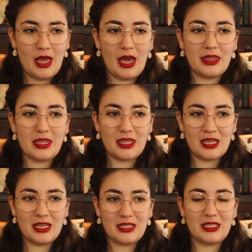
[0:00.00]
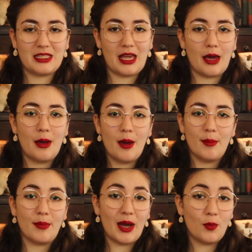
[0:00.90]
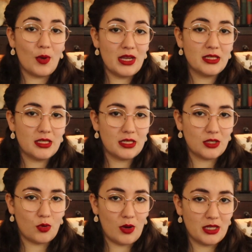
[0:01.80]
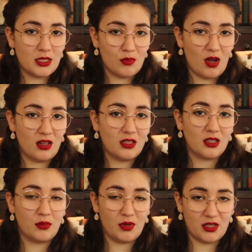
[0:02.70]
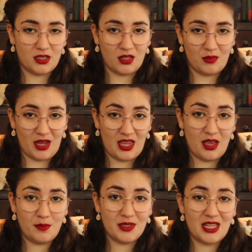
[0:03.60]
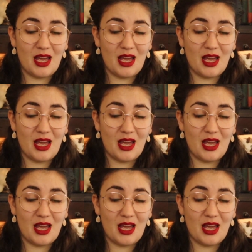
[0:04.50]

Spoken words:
And the thing is that my waist is quite small in comparison to my hips,